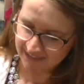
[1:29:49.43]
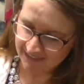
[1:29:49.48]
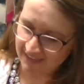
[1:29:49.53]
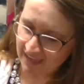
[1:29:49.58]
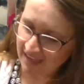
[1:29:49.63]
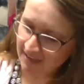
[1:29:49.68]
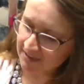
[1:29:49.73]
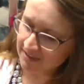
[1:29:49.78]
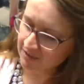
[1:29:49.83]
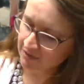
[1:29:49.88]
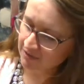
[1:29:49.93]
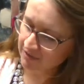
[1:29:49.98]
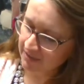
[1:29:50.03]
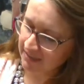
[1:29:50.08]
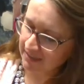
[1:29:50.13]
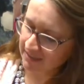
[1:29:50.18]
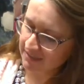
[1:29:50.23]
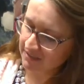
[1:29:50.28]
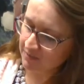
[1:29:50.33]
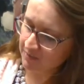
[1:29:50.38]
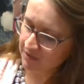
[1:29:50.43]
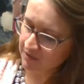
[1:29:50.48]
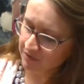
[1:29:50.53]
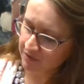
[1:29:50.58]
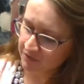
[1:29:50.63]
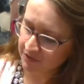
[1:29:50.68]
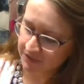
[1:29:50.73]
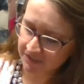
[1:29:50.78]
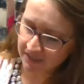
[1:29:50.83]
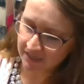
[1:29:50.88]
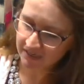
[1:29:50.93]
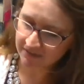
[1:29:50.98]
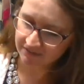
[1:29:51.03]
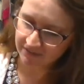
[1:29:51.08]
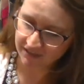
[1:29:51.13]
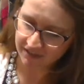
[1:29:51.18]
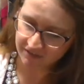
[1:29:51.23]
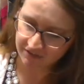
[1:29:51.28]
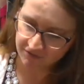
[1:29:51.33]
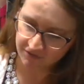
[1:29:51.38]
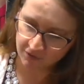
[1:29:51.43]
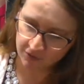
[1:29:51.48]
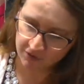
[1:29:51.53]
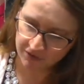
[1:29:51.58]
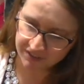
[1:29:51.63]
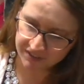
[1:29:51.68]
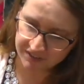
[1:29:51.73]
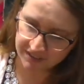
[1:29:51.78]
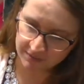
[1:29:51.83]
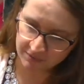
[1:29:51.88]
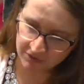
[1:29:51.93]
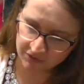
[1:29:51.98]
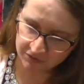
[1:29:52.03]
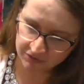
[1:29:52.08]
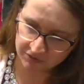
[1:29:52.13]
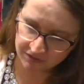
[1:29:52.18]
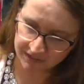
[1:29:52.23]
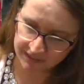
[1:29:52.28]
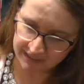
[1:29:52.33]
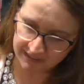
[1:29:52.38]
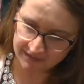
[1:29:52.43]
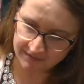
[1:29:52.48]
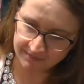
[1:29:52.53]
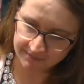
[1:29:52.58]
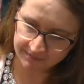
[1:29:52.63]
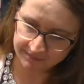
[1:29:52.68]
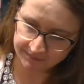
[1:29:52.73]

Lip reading: That green is beautiful. It's kind of like a forest emerald green.